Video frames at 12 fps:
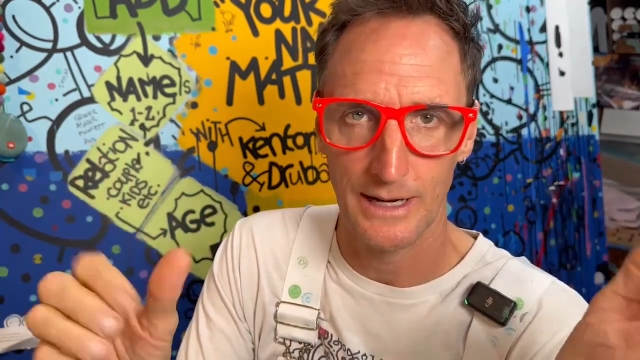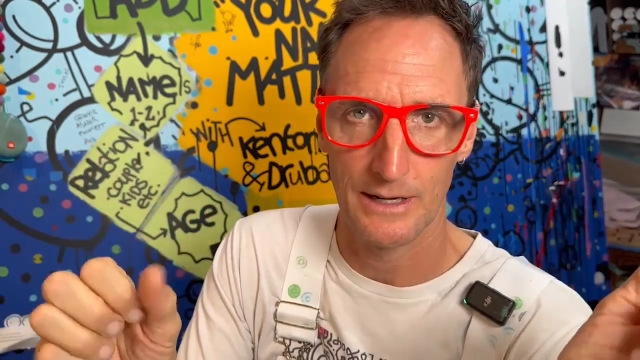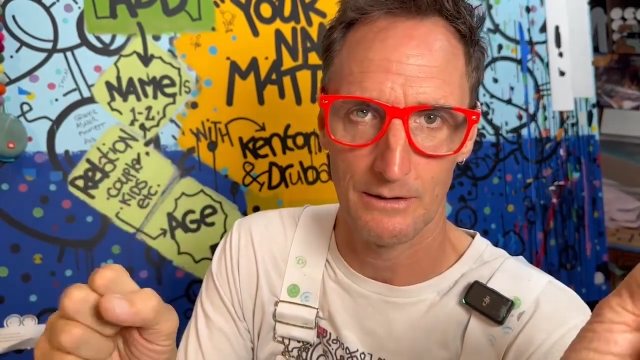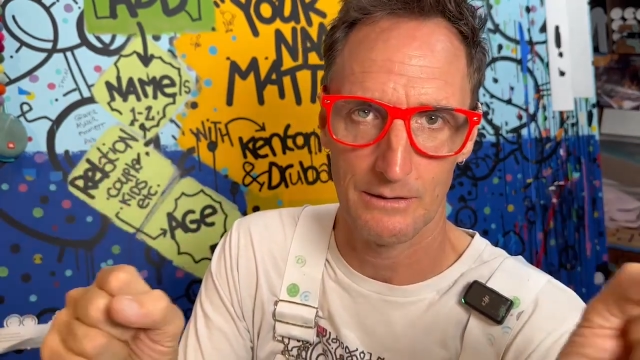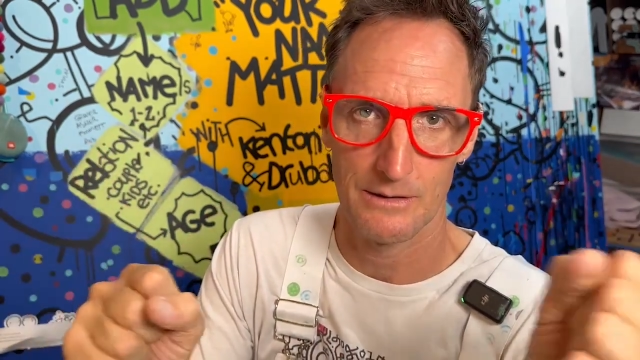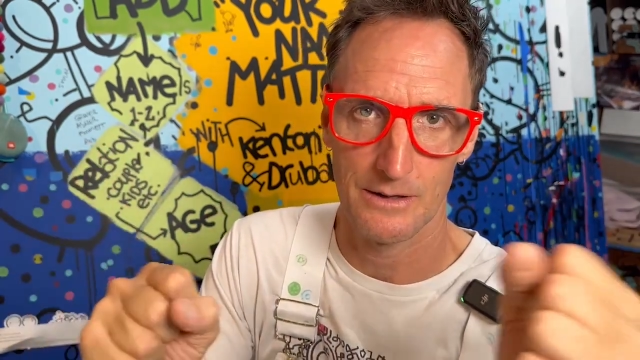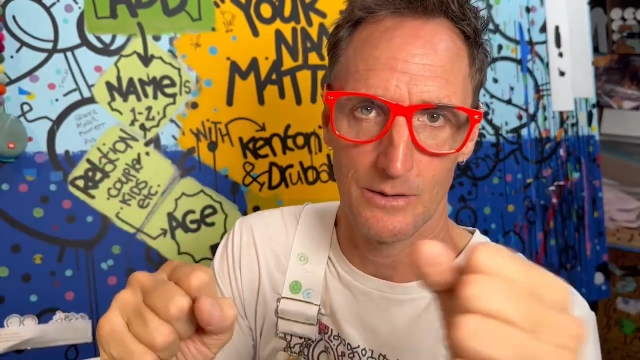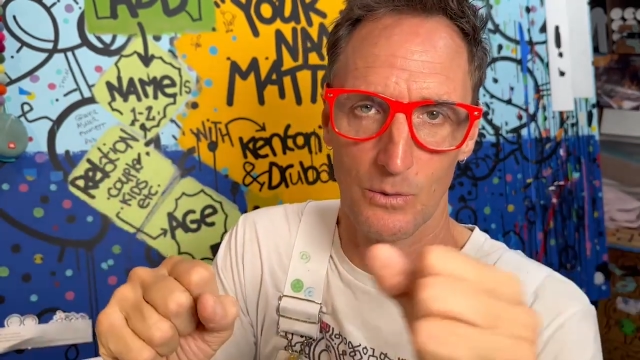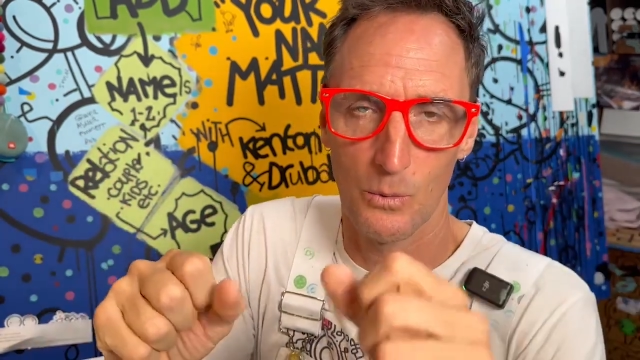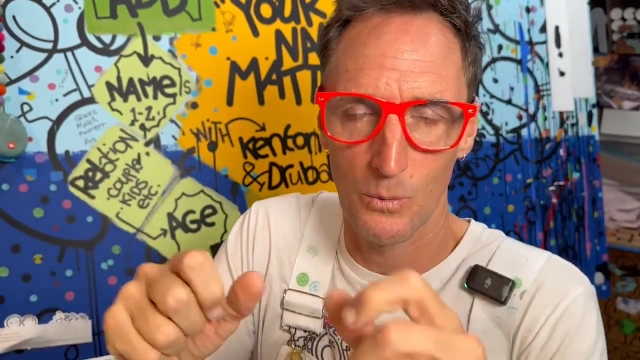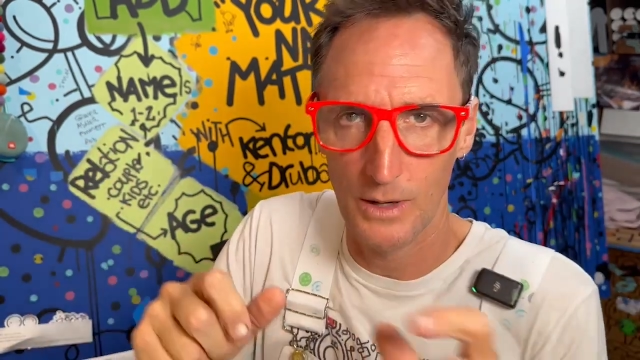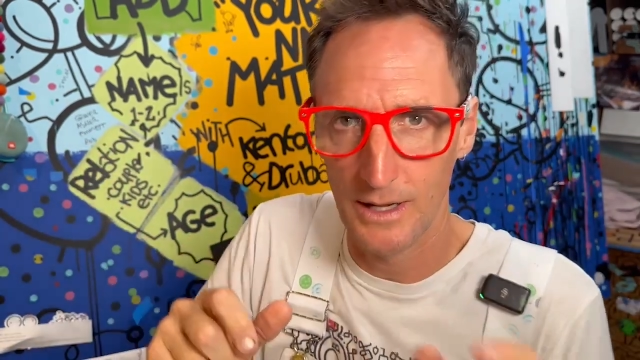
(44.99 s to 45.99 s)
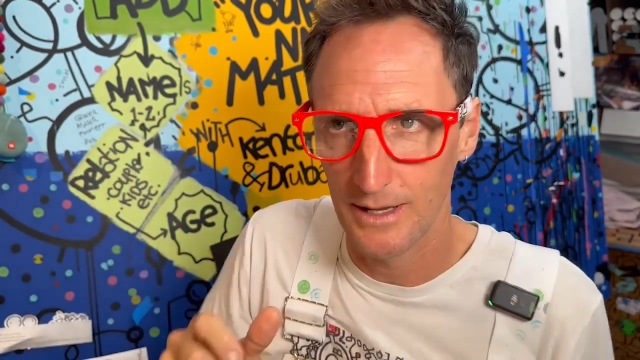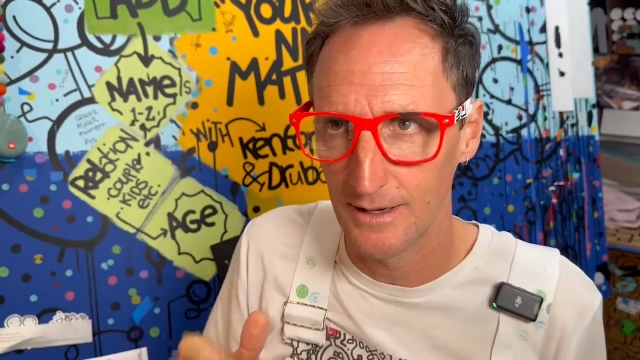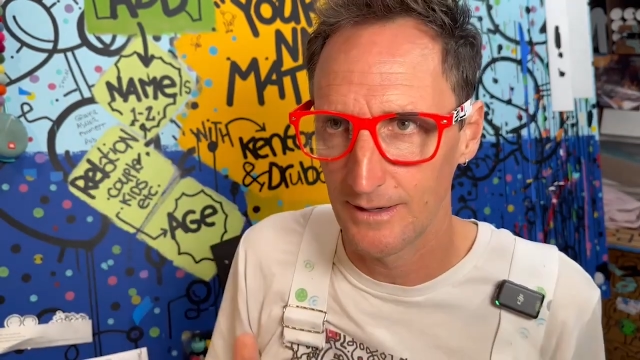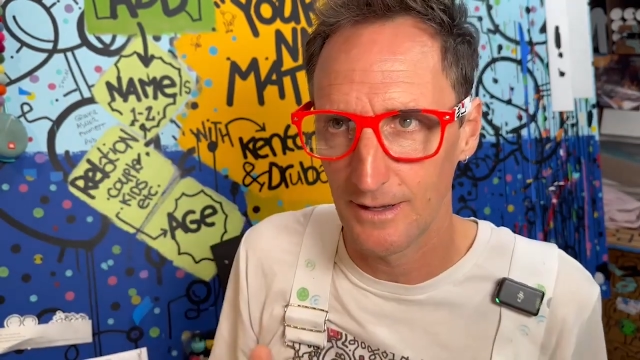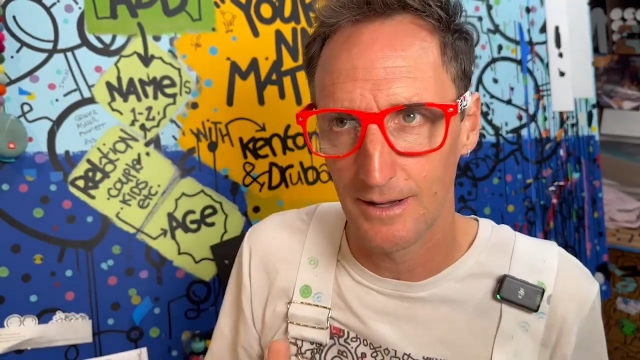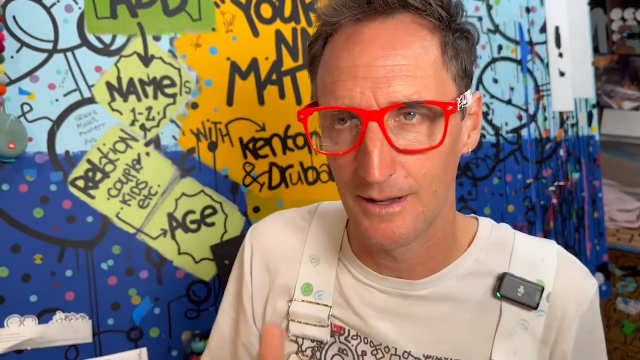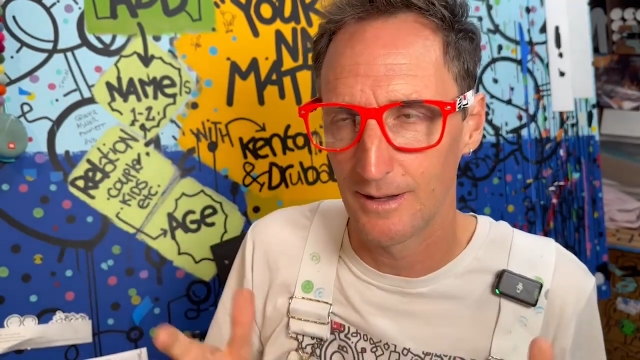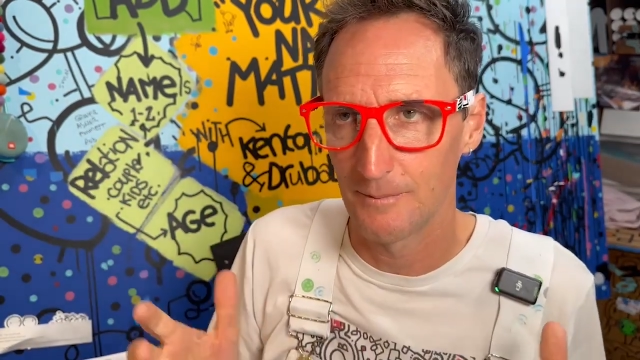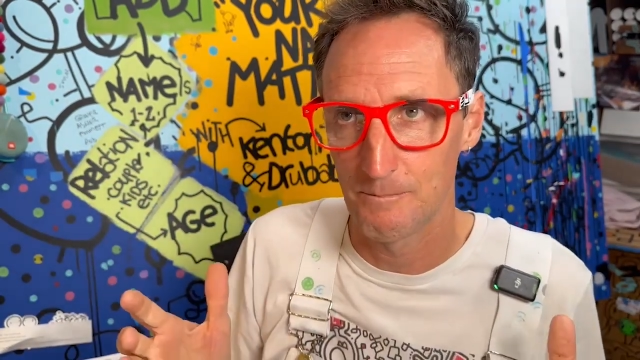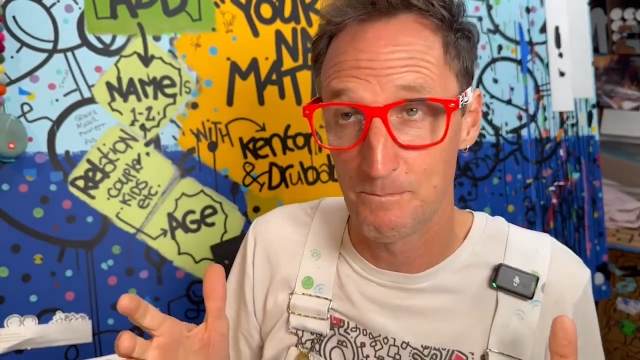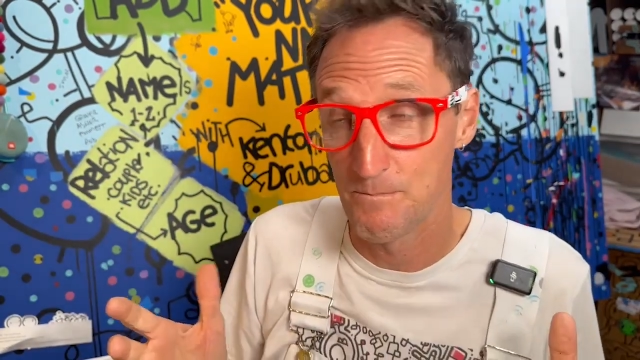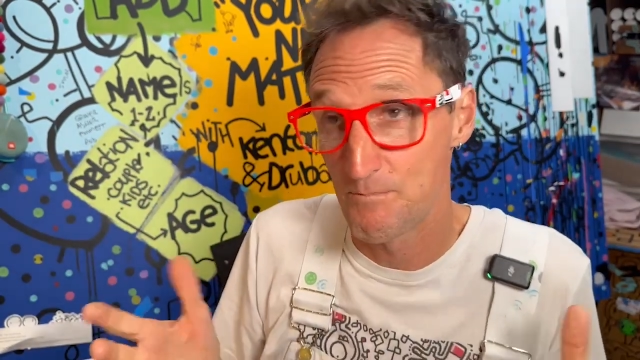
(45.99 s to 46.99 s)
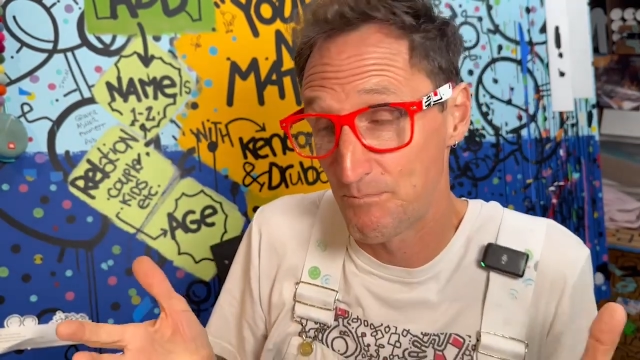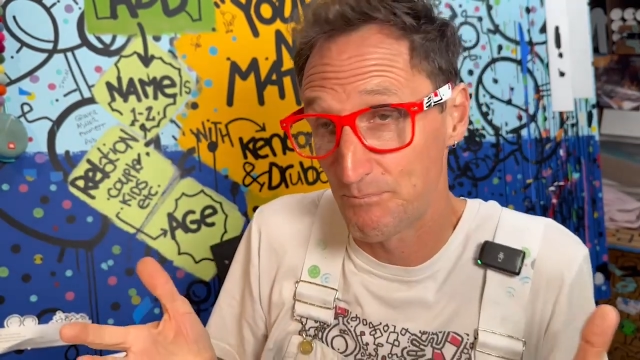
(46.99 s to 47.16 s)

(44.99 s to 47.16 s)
in art when um,